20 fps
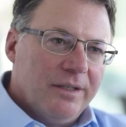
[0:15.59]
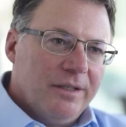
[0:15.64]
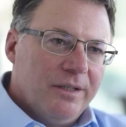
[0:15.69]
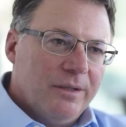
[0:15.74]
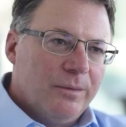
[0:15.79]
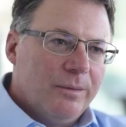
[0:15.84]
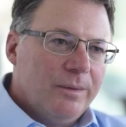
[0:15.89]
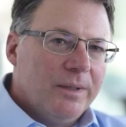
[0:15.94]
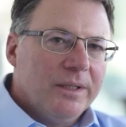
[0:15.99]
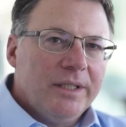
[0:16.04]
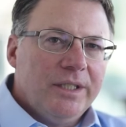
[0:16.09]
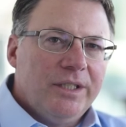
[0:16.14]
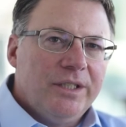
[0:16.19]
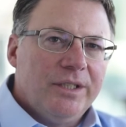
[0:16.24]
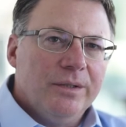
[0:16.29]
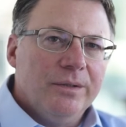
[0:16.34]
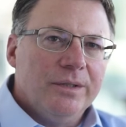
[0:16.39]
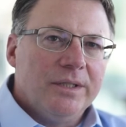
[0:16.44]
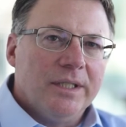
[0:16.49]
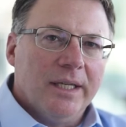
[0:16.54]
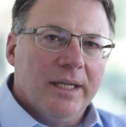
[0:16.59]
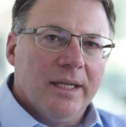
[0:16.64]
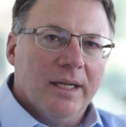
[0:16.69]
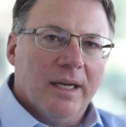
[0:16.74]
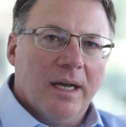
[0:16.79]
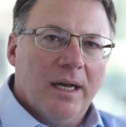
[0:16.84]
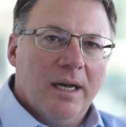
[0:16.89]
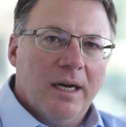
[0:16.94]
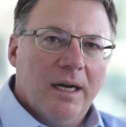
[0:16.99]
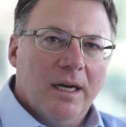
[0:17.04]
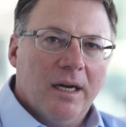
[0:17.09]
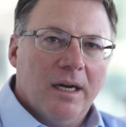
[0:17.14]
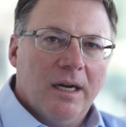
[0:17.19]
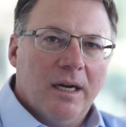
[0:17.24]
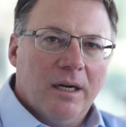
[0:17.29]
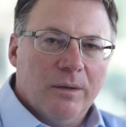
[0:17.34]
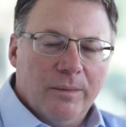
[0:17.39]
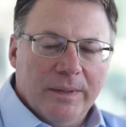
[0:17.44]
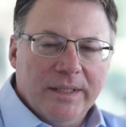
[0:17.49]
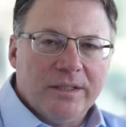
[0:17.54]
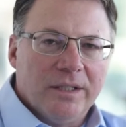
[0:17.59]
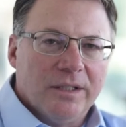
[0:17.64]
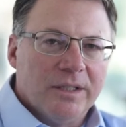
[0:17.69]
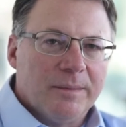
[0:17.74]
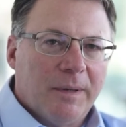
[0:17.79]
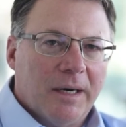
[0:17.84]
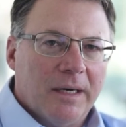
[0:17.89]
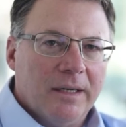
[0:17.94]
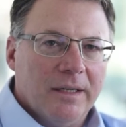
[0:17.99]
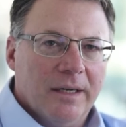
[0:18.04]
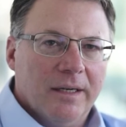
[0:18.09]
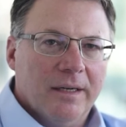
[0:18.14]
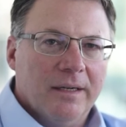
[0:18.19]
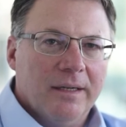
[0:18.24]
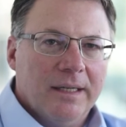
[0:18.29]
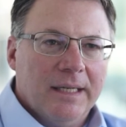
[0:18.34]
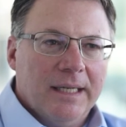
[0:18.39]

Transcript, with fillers: you're really choosing a research partner.